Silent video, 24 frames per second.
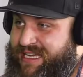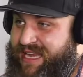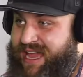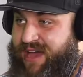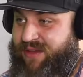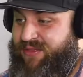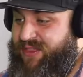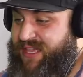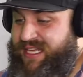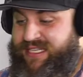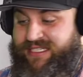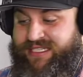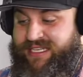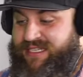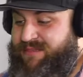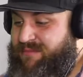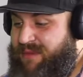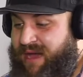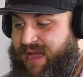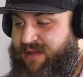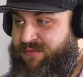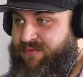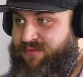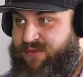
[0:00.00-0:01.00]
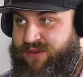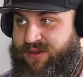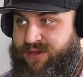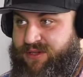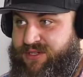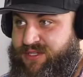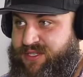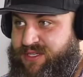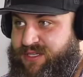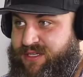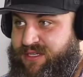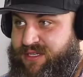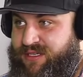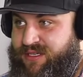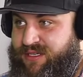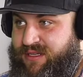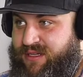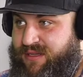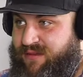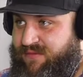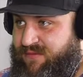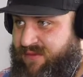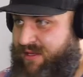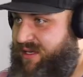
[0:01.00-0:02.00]
Now, this is my first
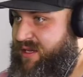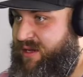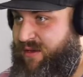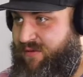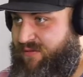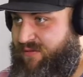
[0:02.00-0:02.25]
video